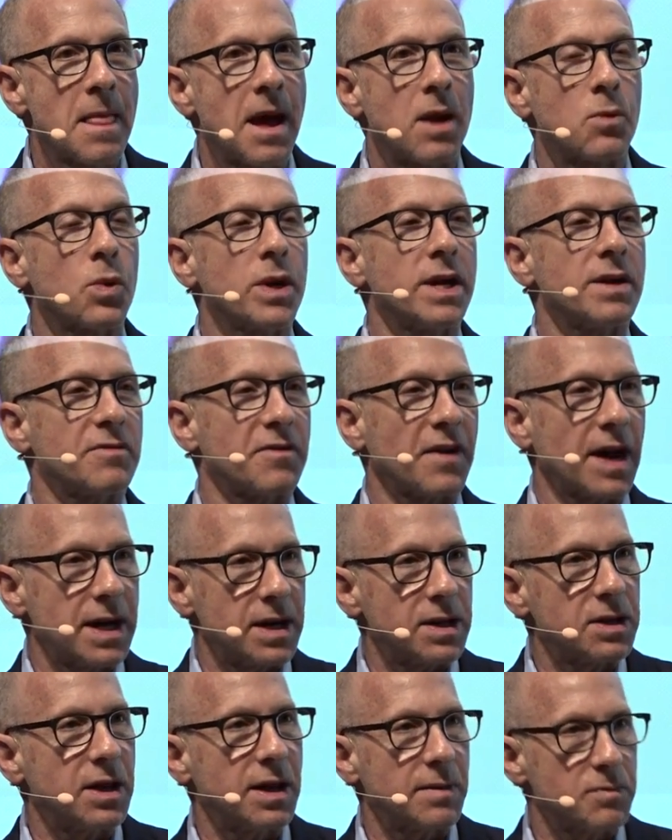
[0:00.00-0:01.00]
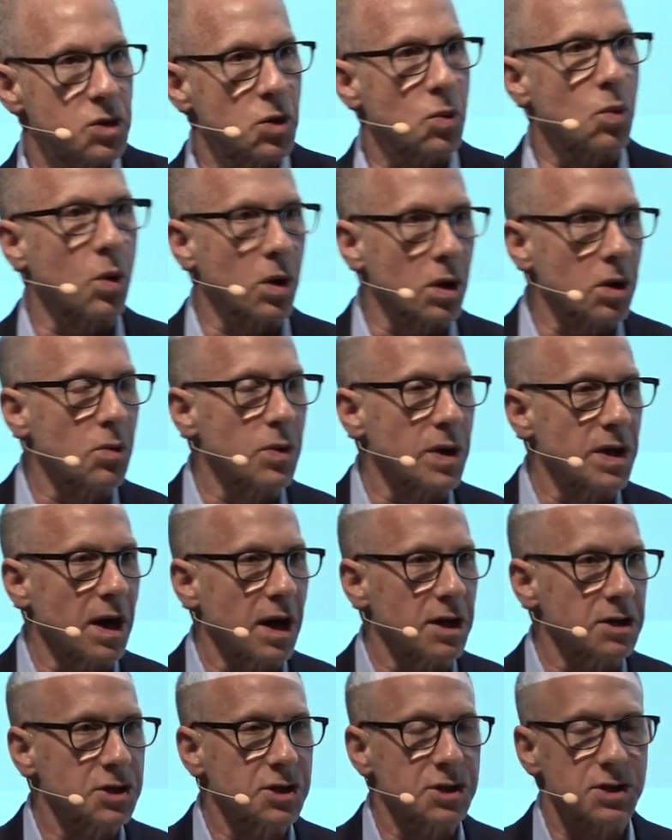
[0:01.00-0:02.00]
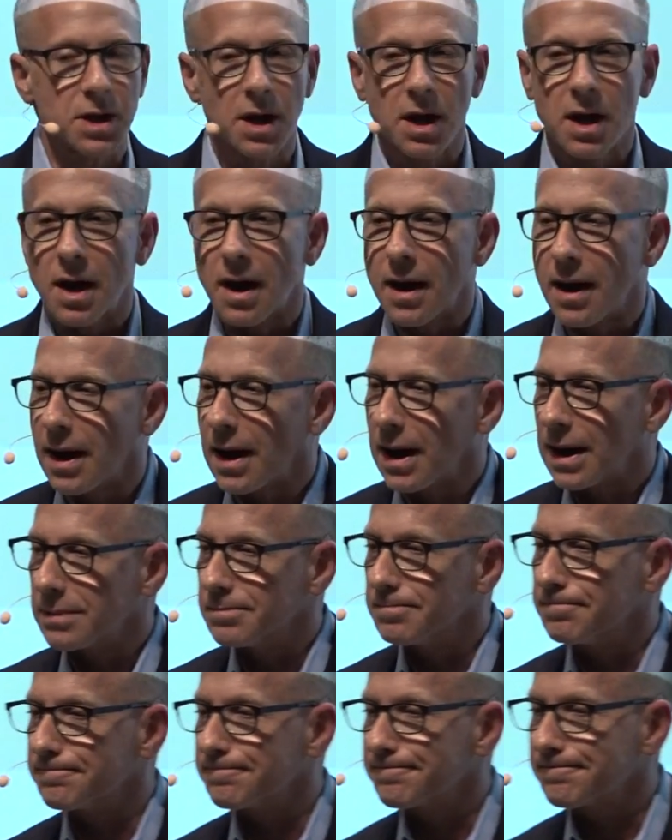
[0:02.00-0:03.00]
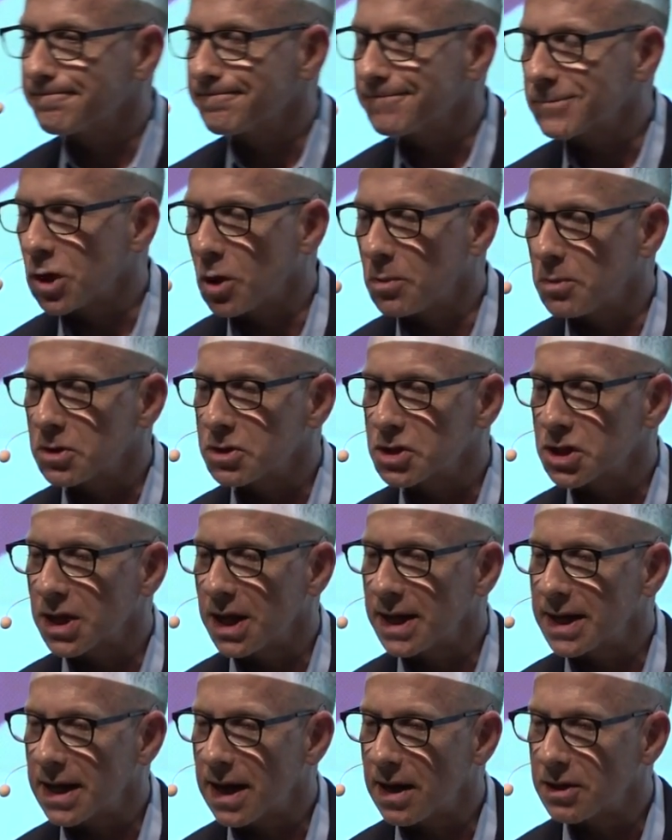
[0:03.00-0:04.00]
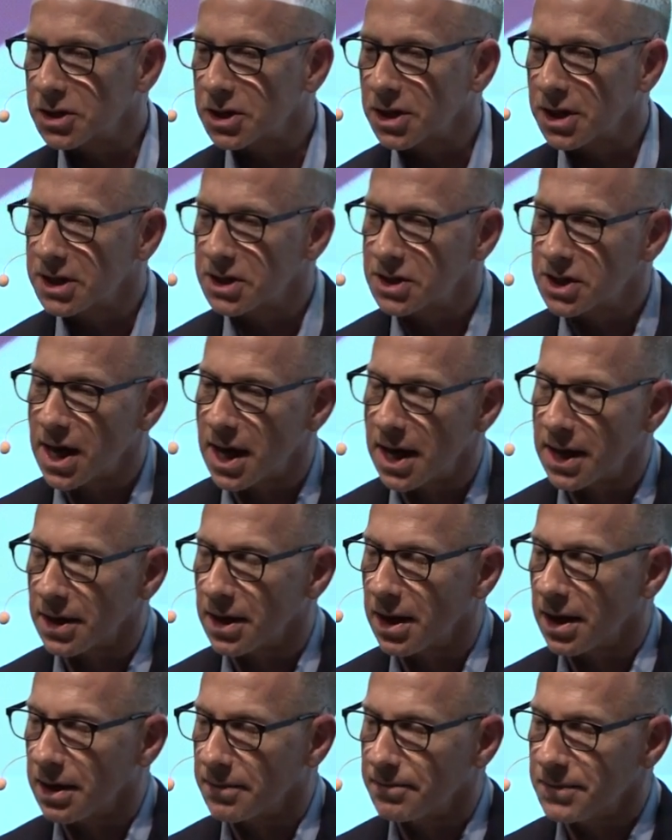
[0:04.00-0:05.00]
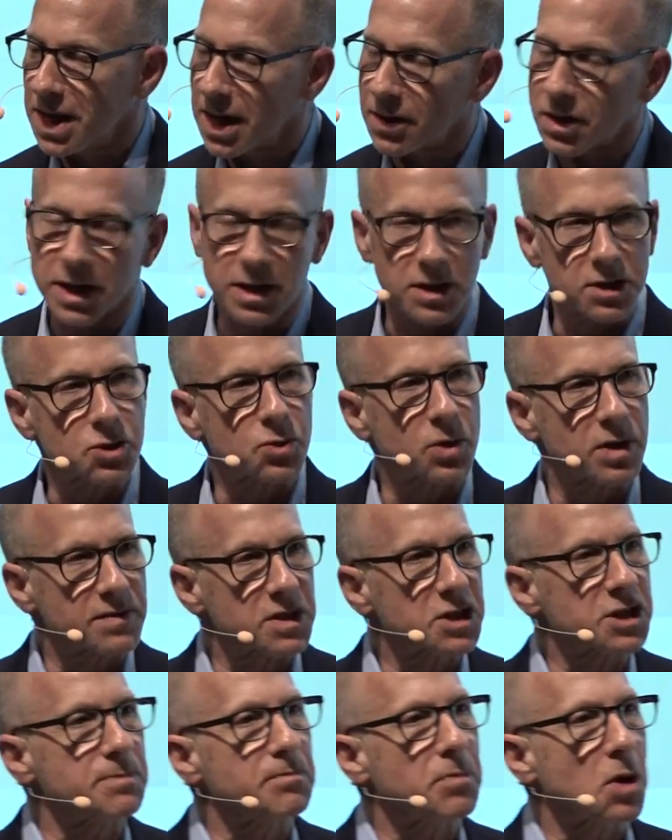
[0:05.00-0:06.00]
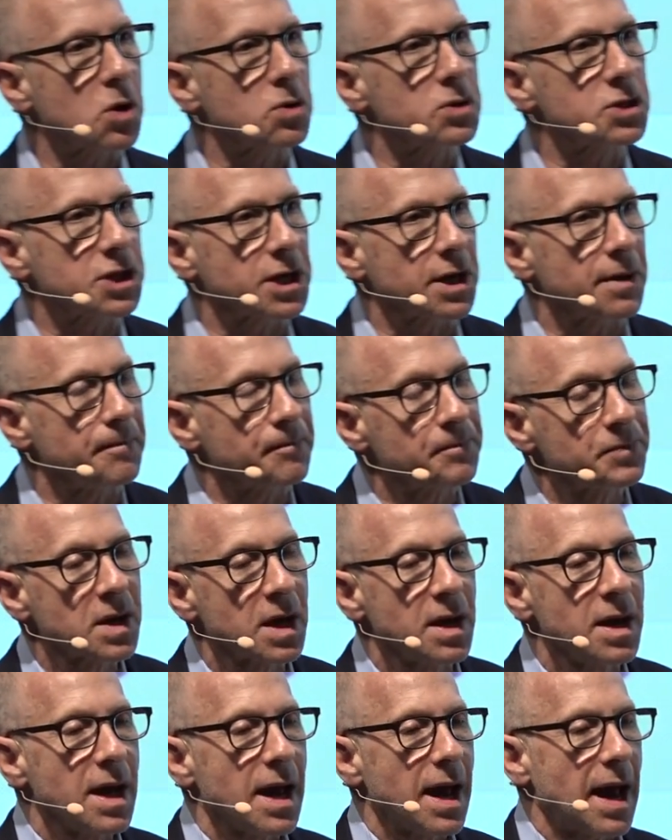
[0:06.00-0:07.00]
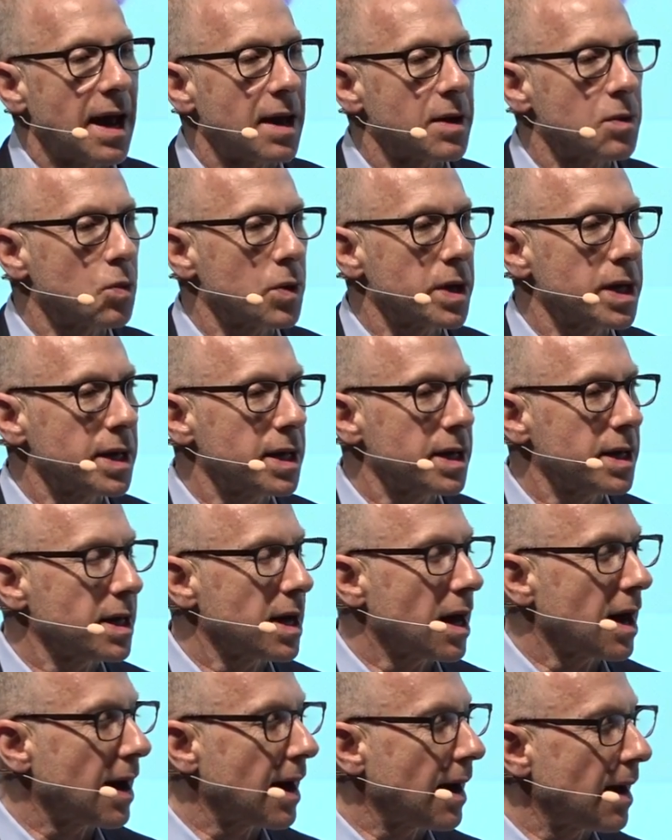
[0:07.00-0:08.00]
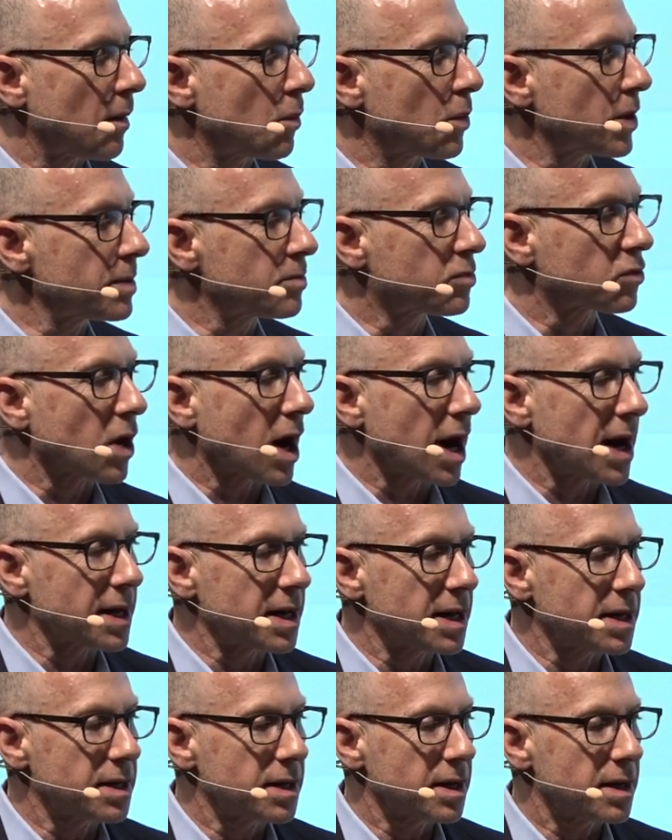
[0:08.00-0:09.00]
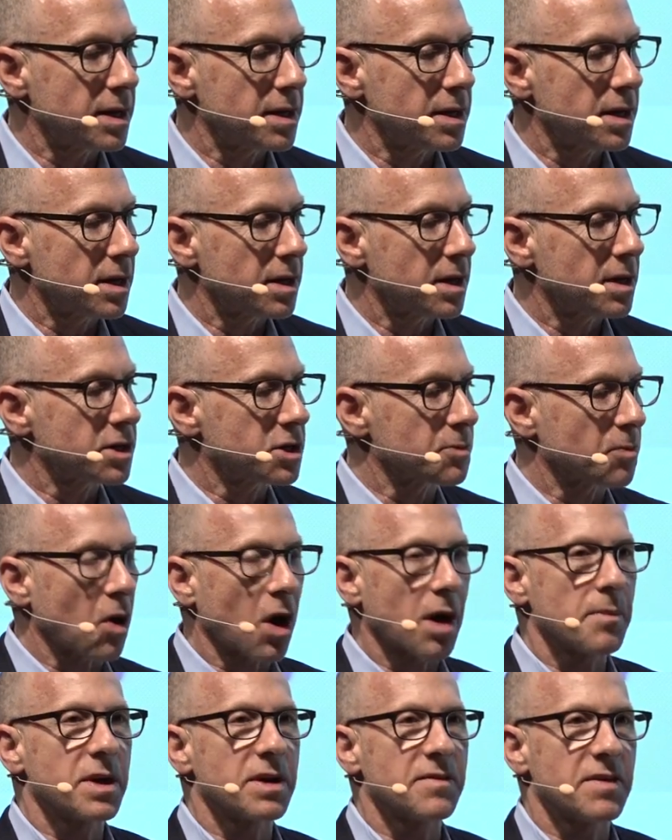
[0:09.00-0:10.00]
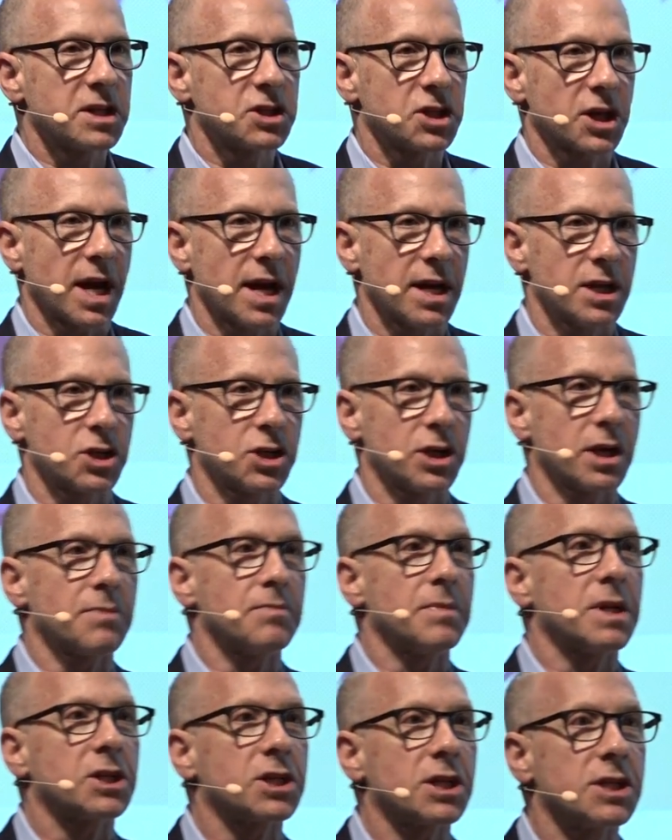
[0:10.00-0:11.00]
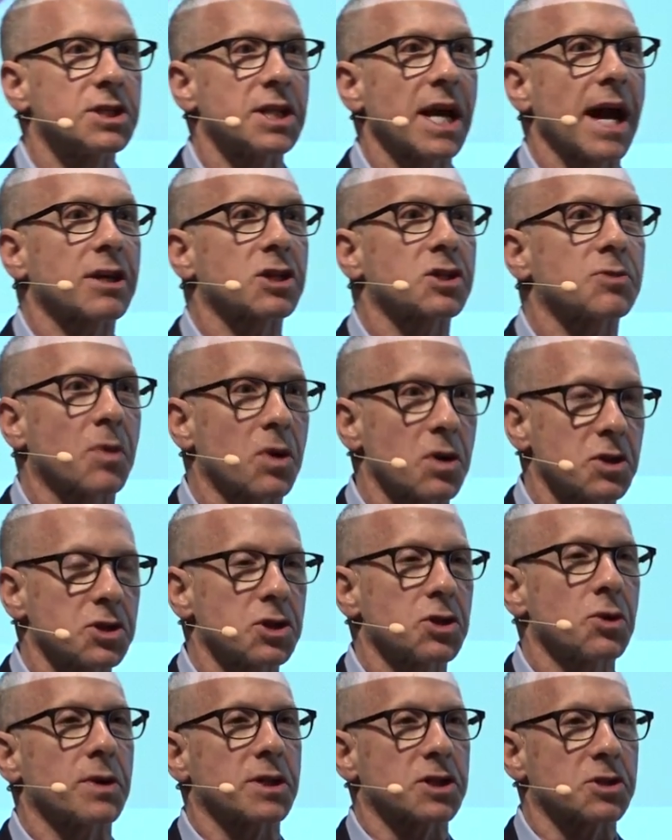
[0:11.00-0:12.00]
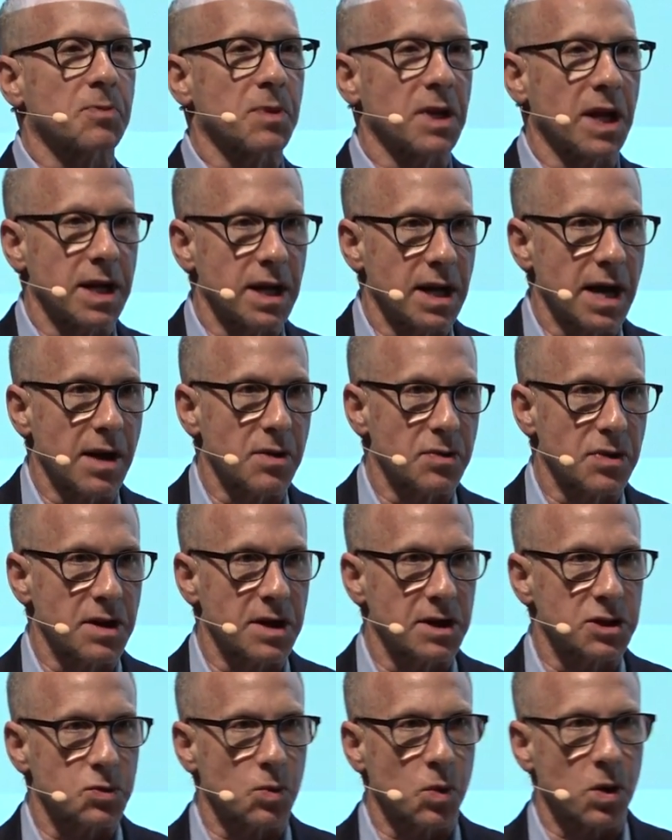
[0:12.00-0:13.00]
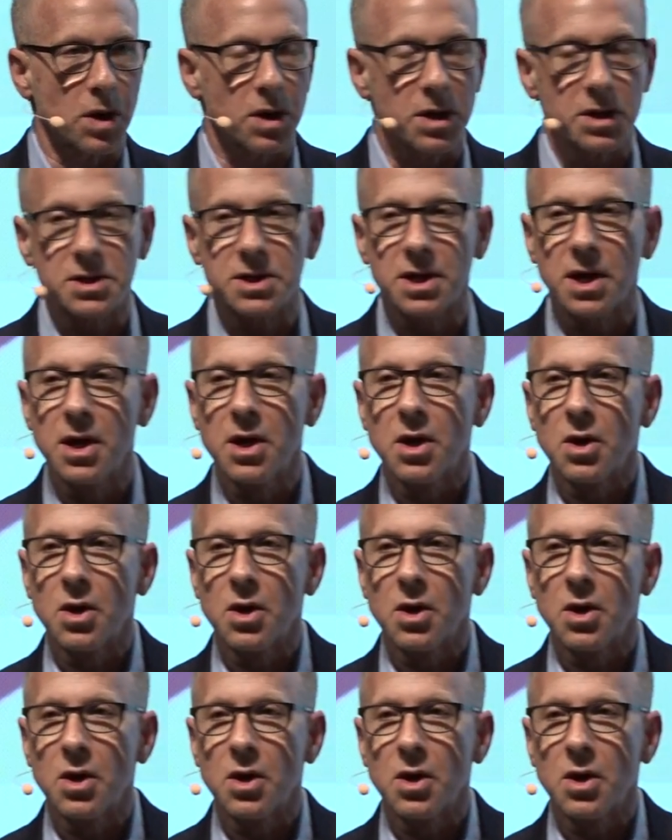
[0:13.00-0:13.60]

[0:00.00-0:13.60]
And we invited them to work with us. Um, almost like how shall I say? Um, yeah, like a sort of a symposium, and we uh, we brought in Department of Education admissions experts to explain how things worked.